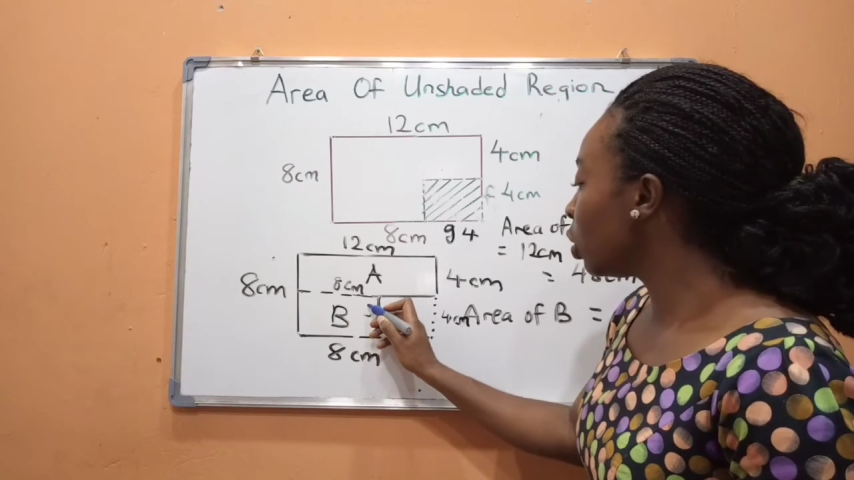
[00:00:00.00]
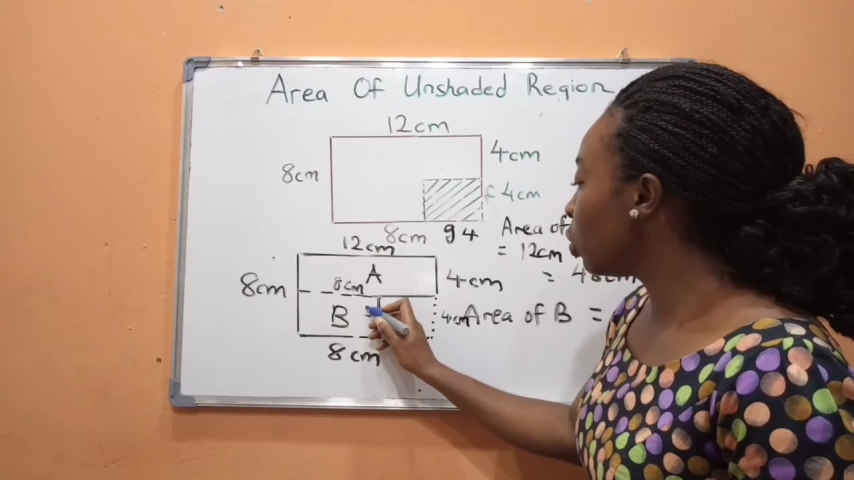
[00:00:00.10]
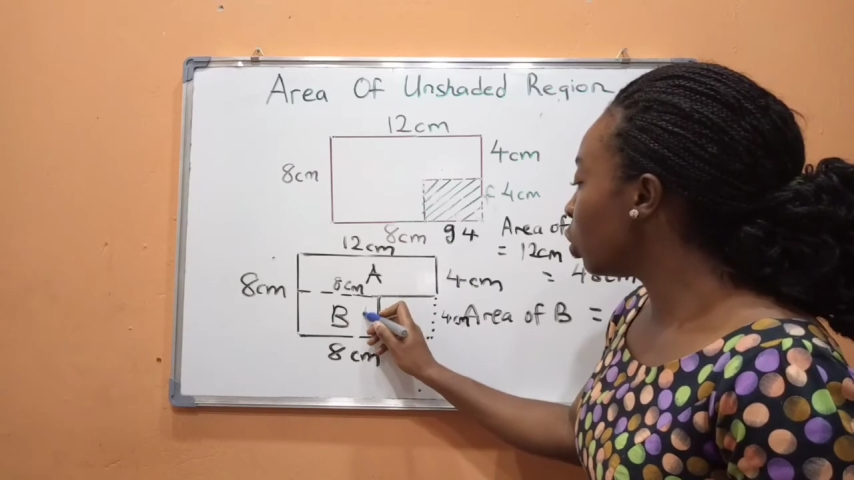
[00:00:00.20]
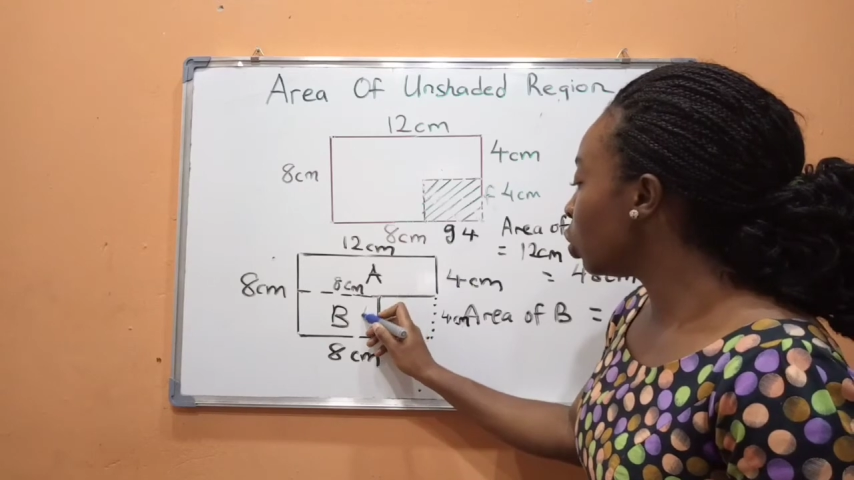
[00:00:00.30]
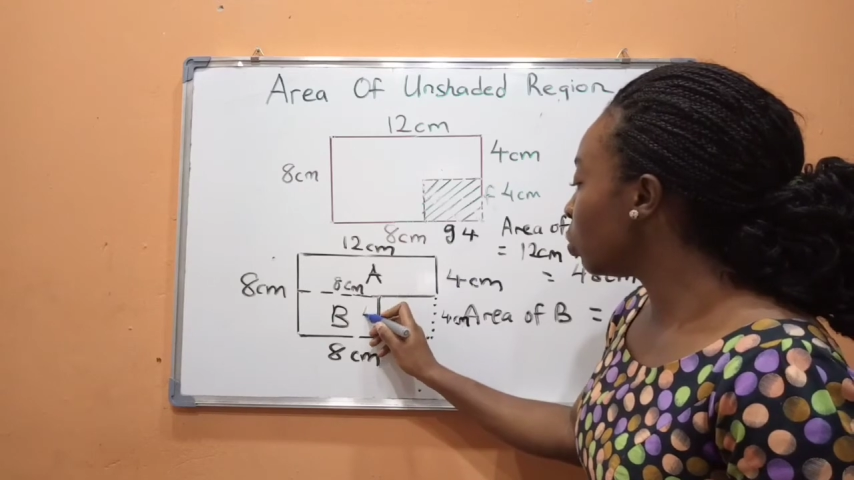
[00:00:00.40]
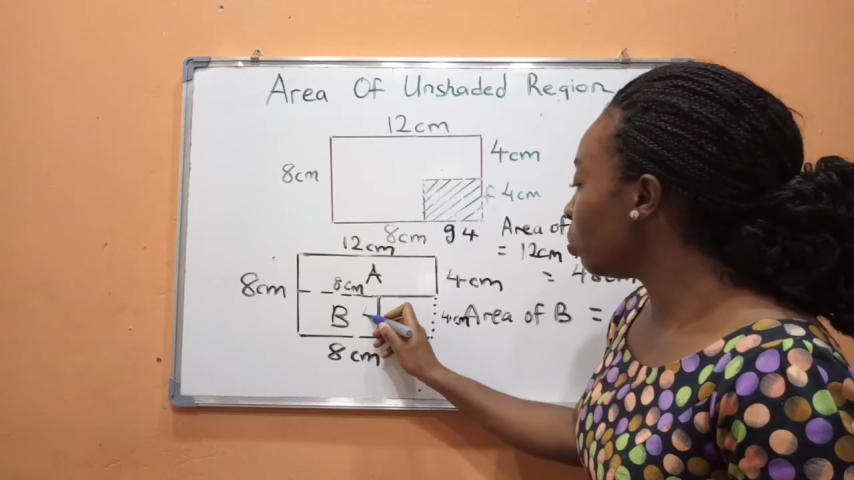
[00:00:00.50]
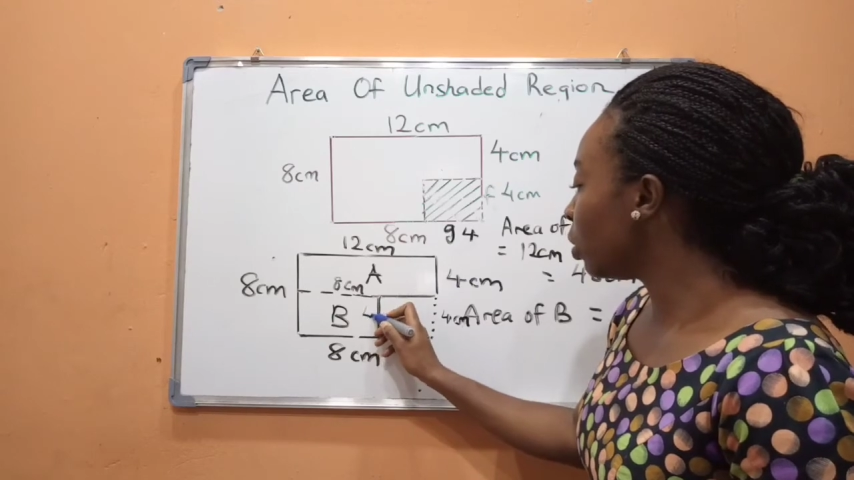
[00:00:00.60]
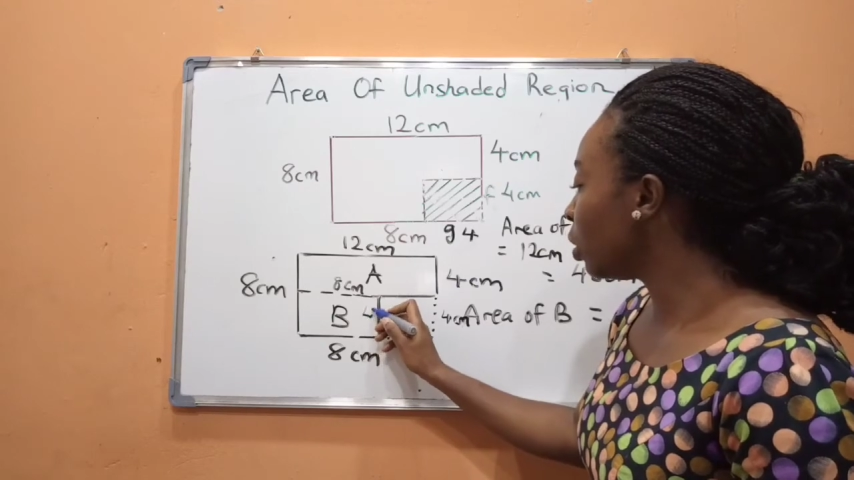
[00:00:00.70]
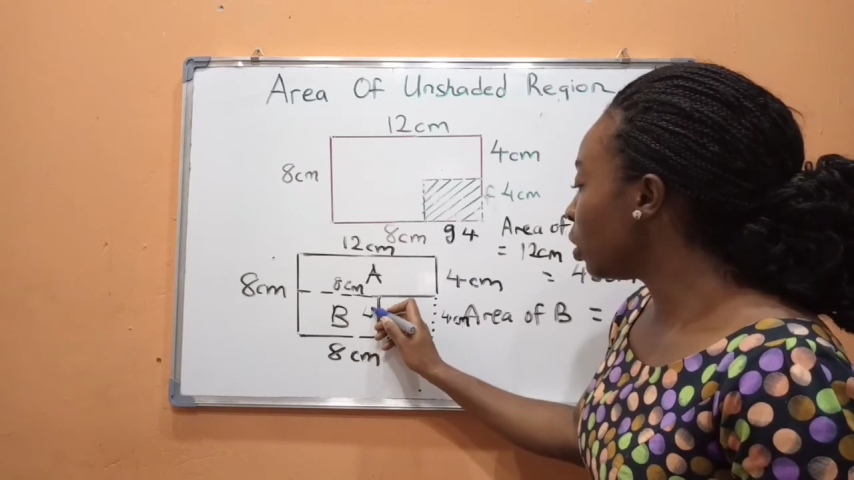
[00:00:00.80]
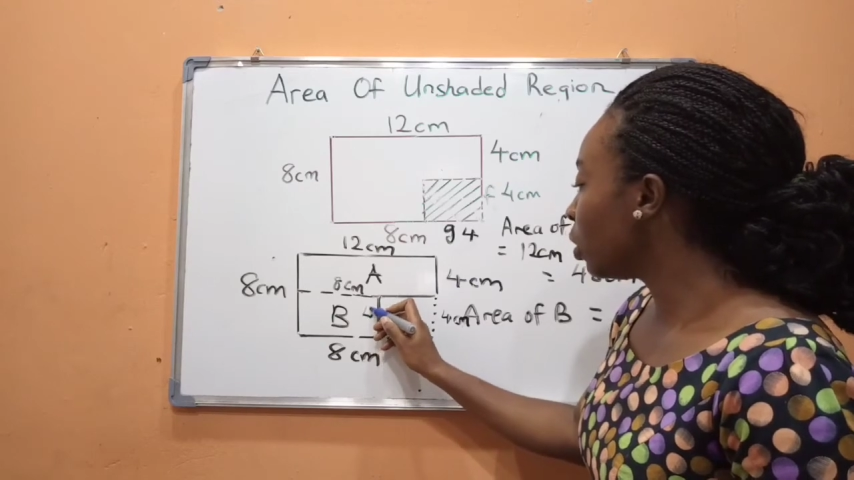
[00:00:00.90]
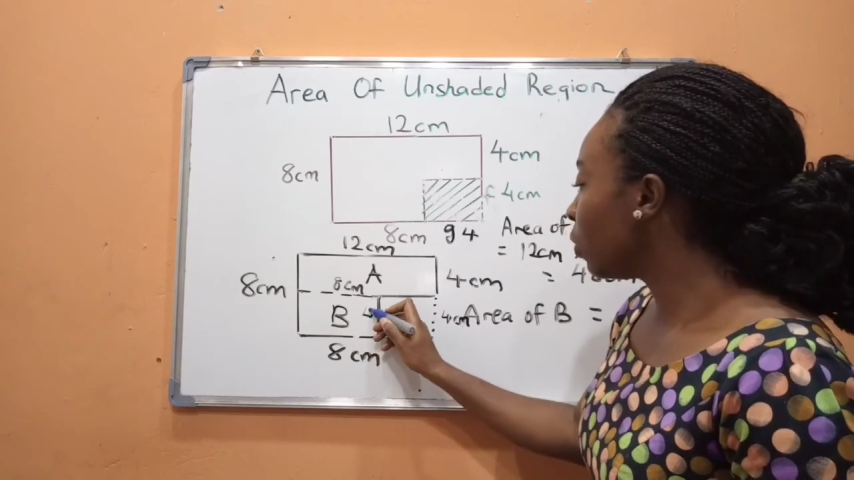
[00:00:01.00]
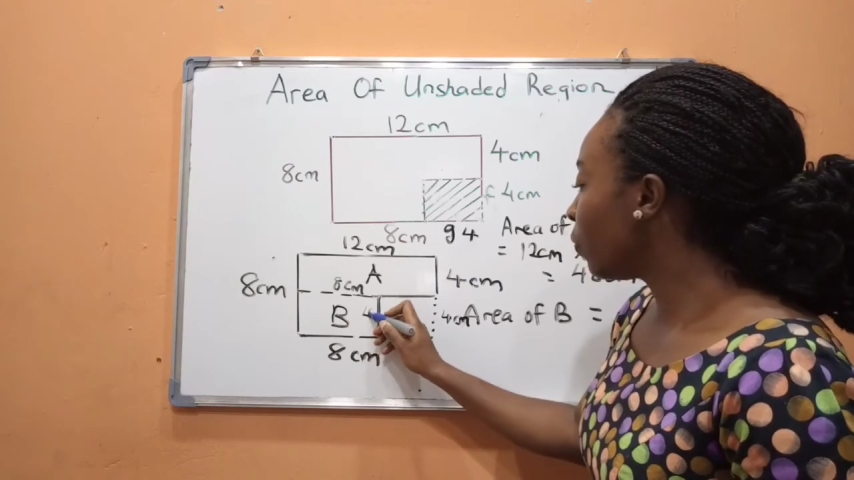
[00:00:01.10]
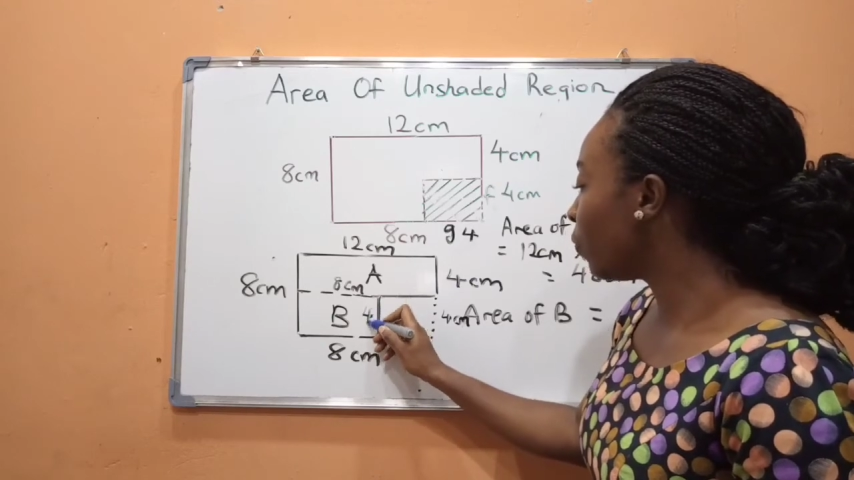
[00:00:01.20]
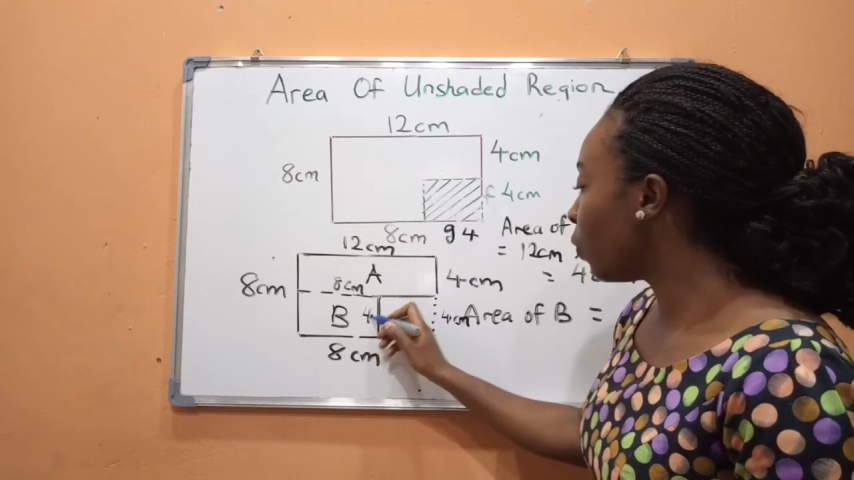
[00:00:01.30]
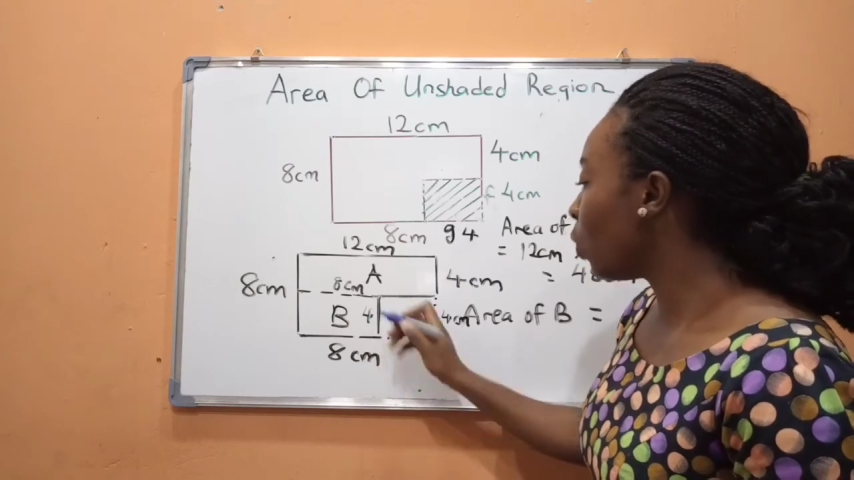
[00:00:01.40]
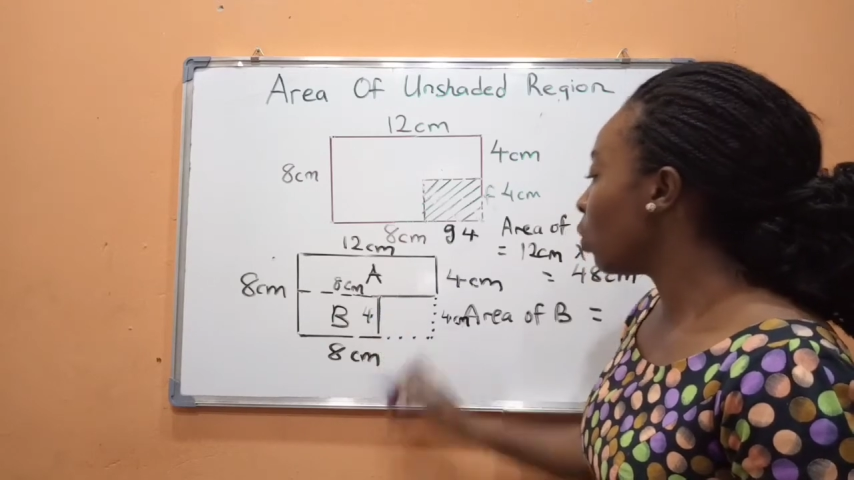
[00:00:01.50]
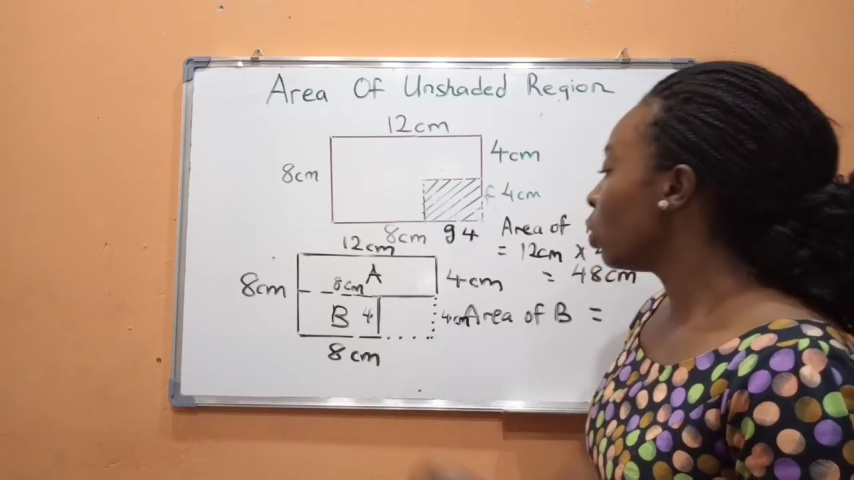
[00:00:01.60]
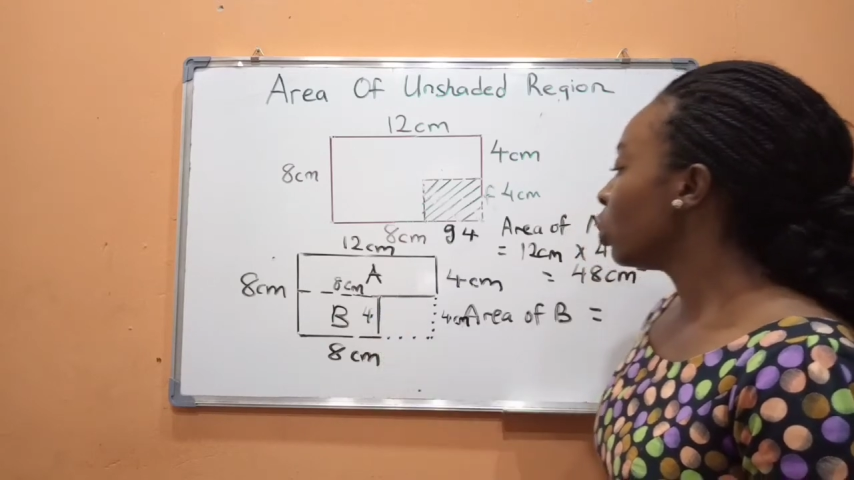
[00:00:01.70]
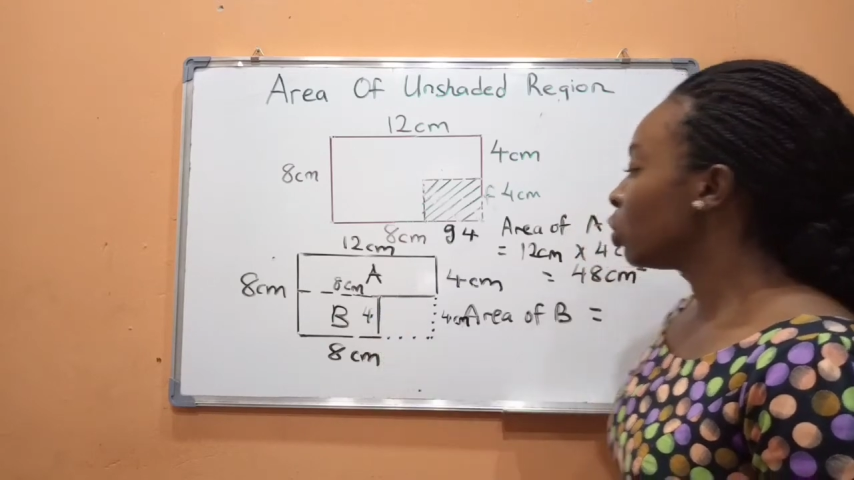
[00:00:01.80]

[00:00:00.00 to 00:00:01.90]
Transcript: going to be 4.